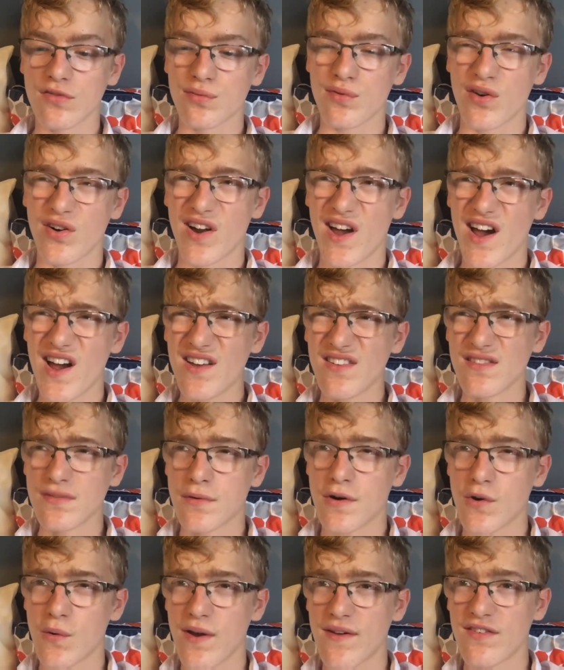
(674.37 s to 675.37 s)

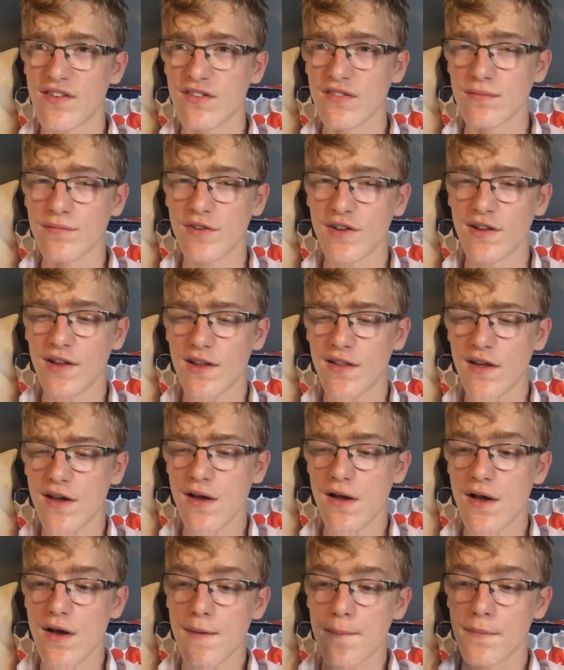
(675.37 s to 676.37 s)
evening, something like
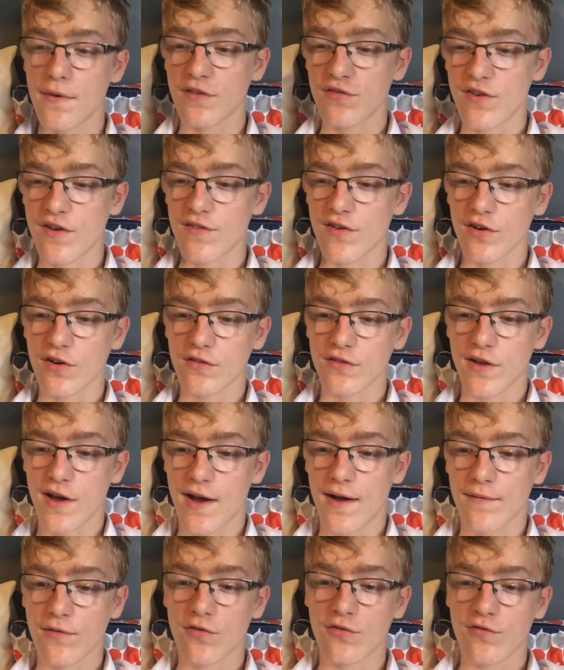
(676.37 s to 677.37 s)
that. But it's very, very good
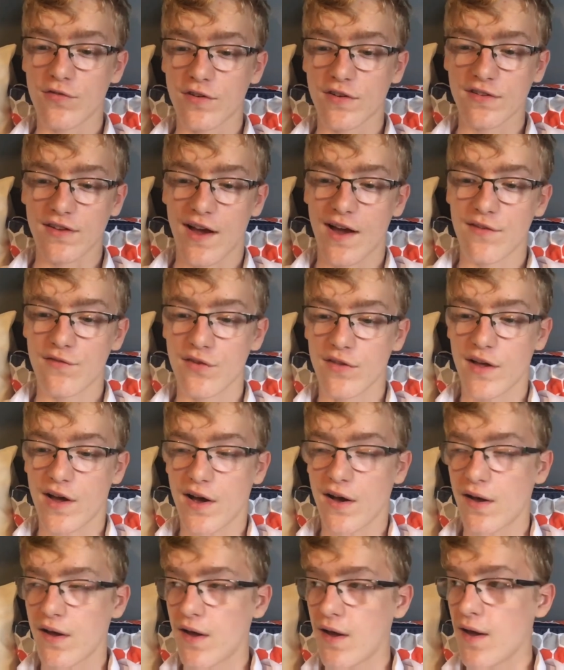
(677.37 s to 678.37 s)
that I'm excited for
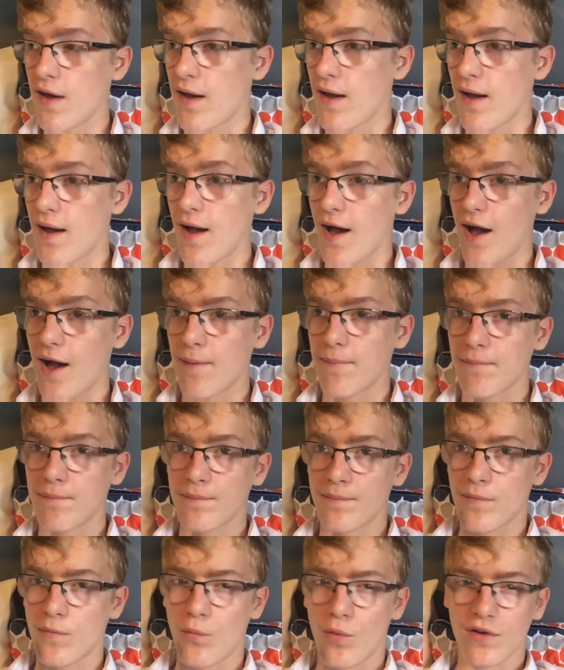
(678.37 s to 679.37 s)
that.
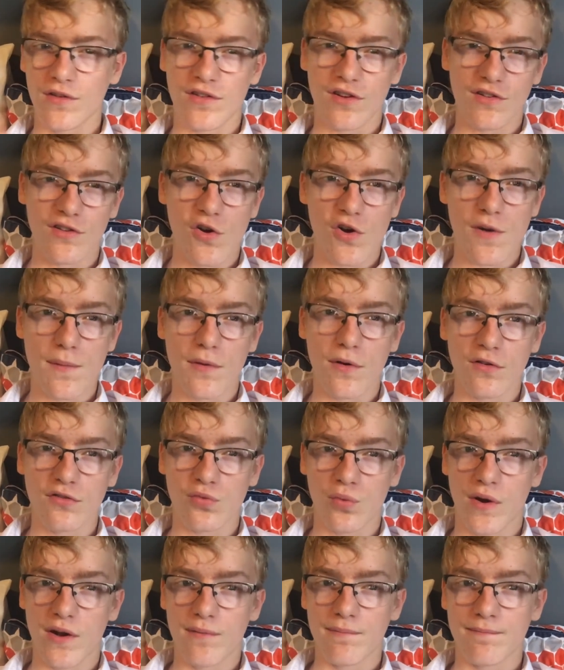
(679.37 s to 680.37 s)
I'm wanting Logan Paul
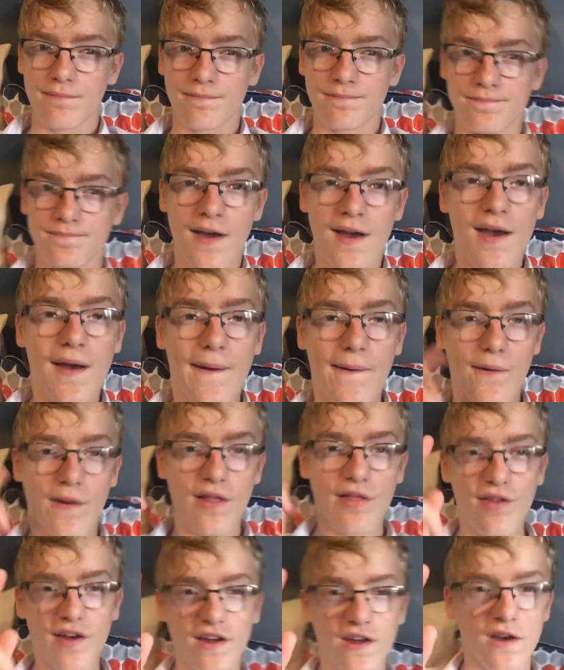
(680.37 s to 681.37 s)
to win. Anyway,
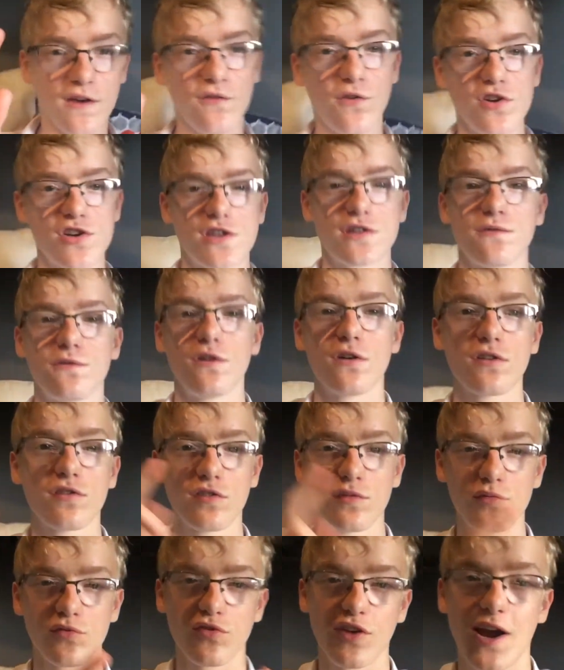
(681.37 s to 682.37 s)
thank you for watching the vlog,
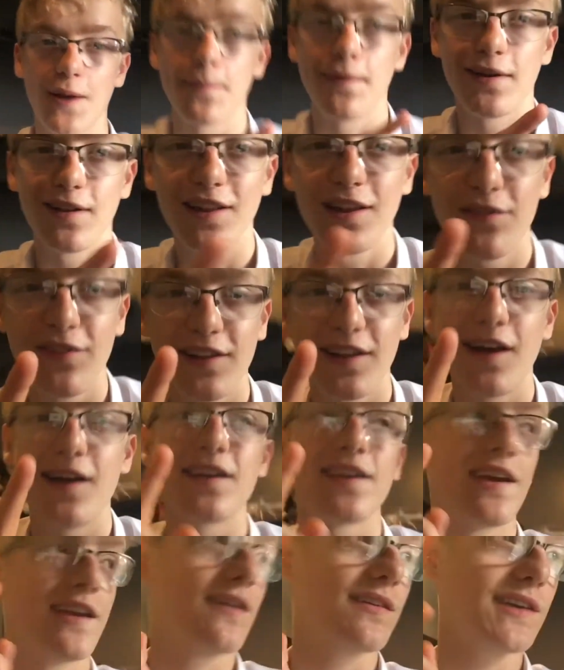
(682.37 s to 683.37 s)
subscribe and leave a
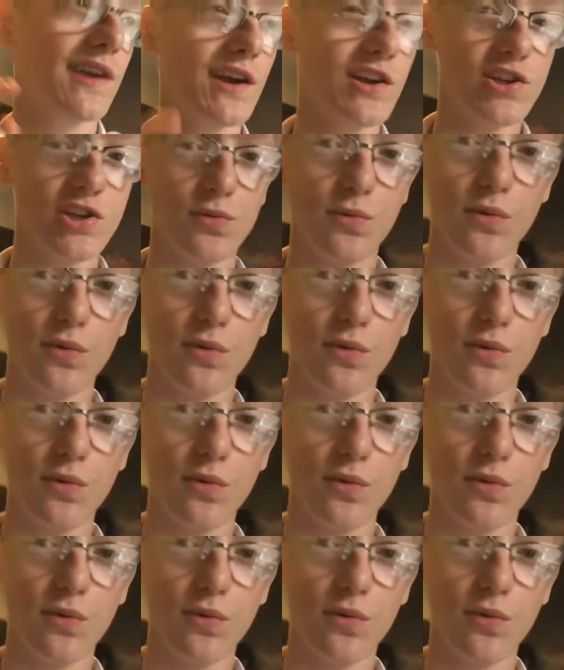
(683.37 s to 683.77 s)
like, and I'll catch